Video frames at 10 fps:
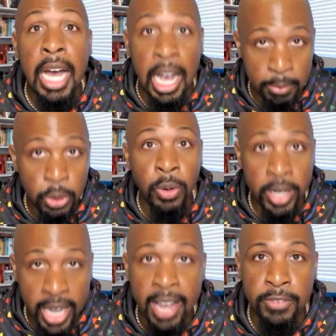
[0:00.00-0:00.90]
I'm
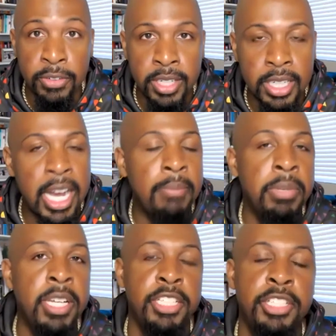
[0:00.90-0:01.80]
going after it. God
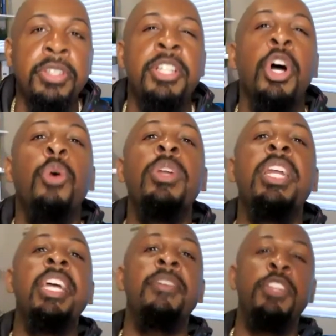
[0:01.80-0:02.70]
bless you. Go
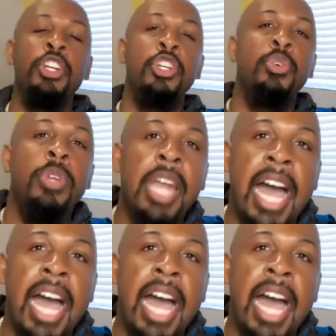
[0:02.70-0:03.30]
live the new life.